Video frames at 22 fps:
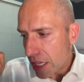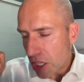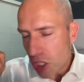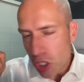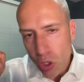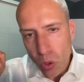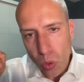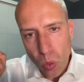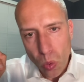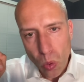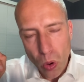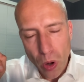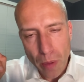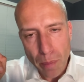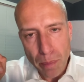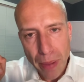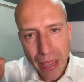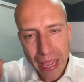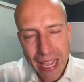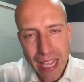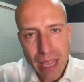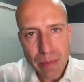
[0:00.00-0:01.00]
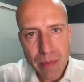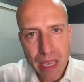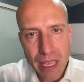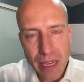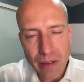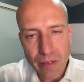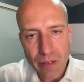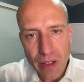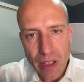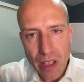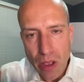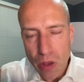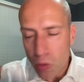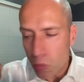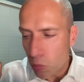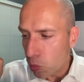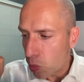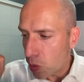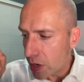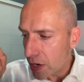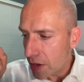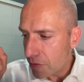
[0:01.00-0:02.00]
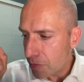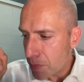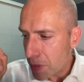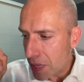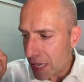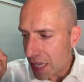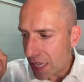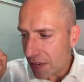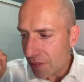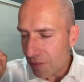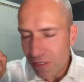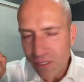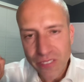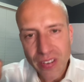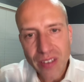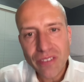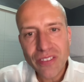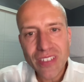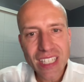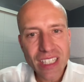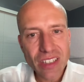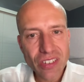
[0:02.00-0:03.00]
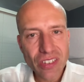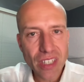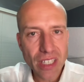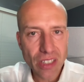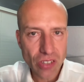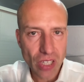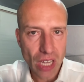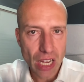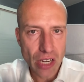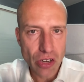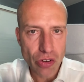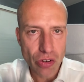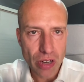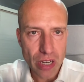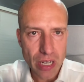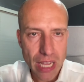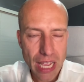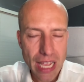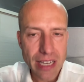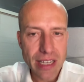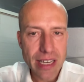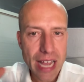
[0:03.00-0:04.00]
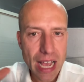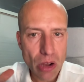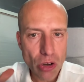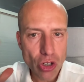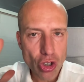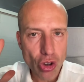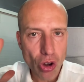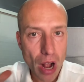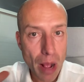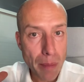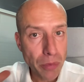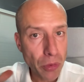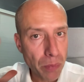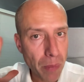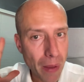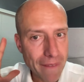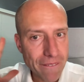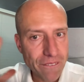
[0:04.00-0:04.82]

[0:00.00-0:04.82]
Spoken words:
your payment would have been $5,600. It now drops by